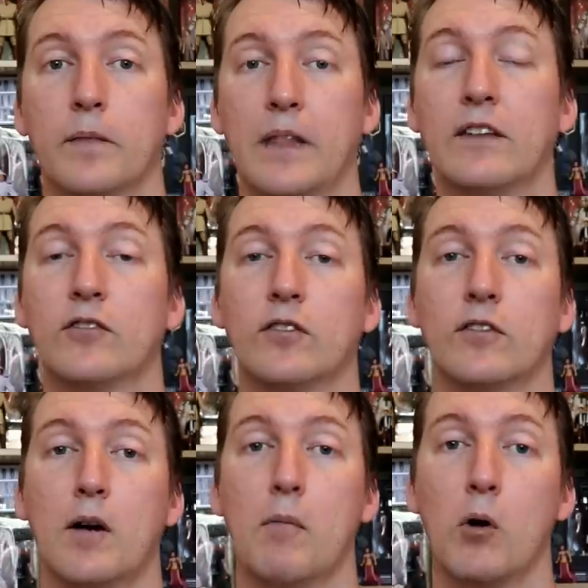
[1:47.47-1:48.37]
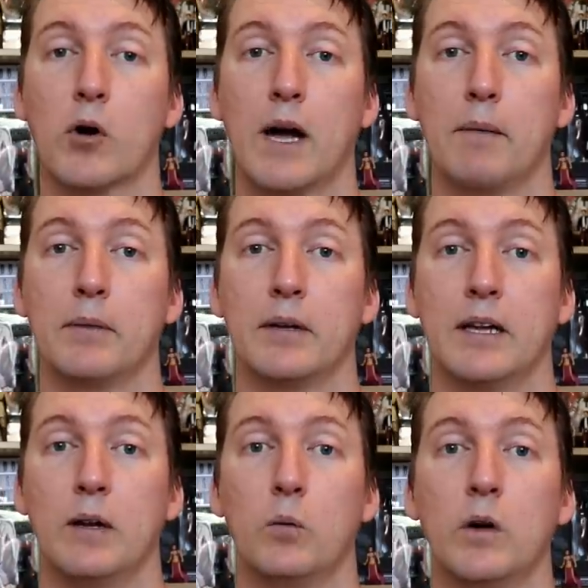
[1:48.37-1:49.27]
that's just a mock-up.
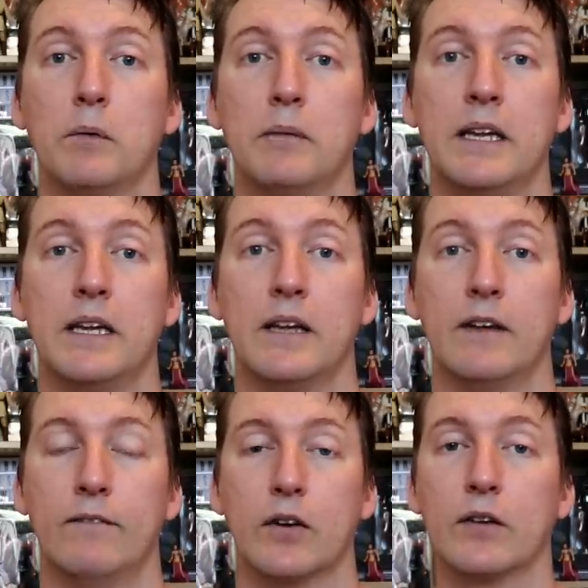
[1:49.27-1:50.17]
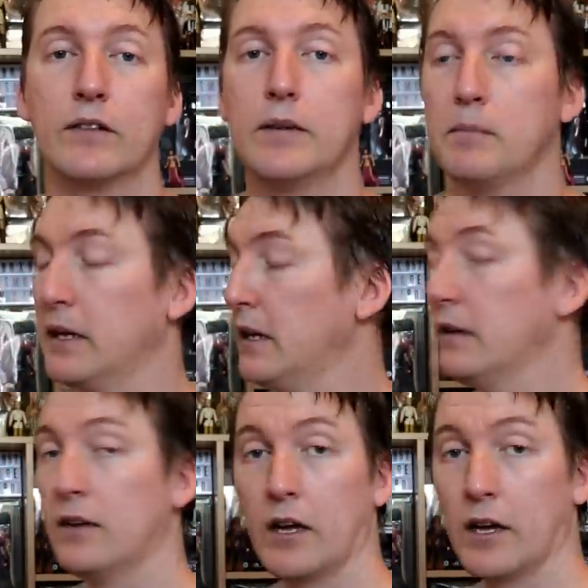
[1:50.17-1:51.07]
It will be very similar,
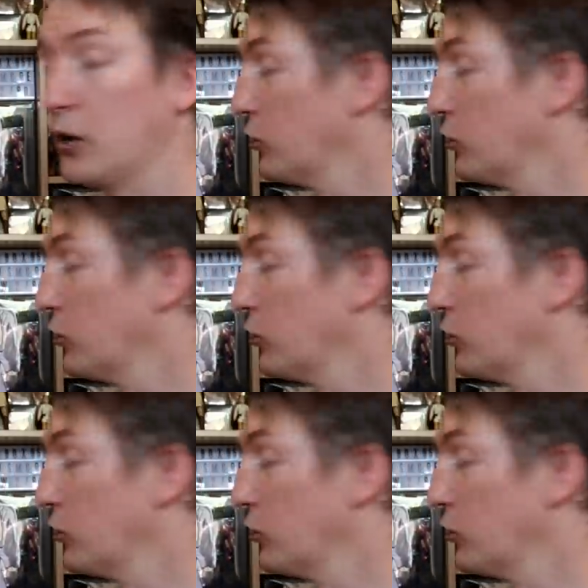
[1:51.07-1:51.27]
and I'll